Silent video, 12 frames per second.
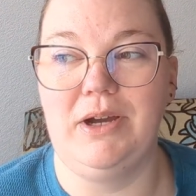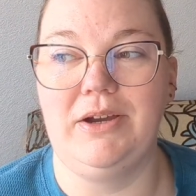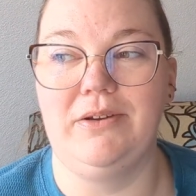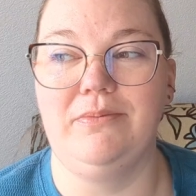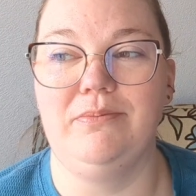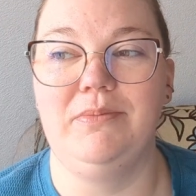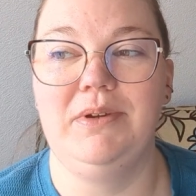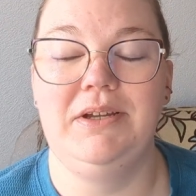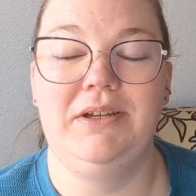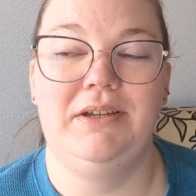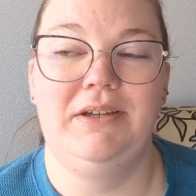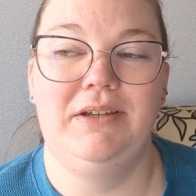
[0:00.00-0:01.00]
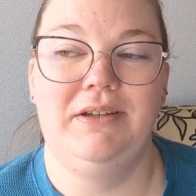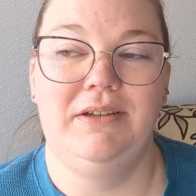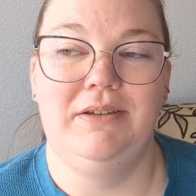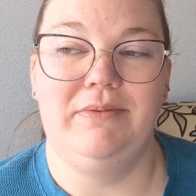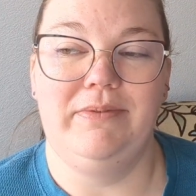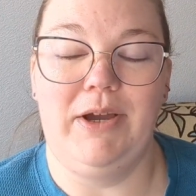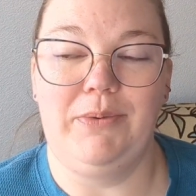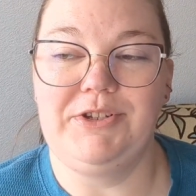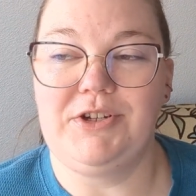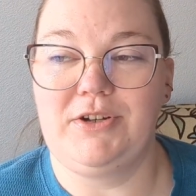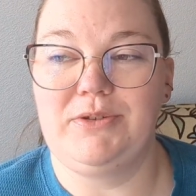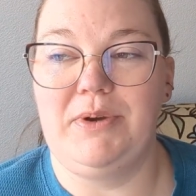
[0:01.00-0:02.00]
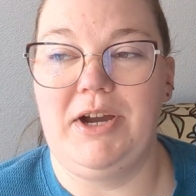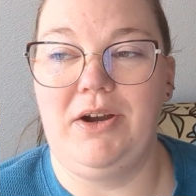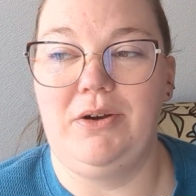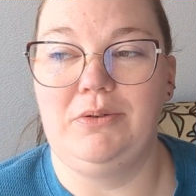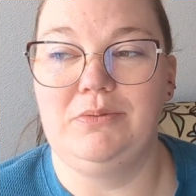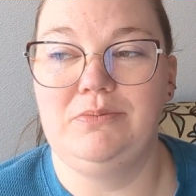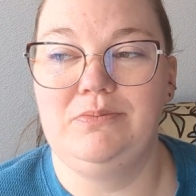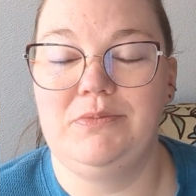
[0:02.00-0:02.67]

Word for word: that we talked about,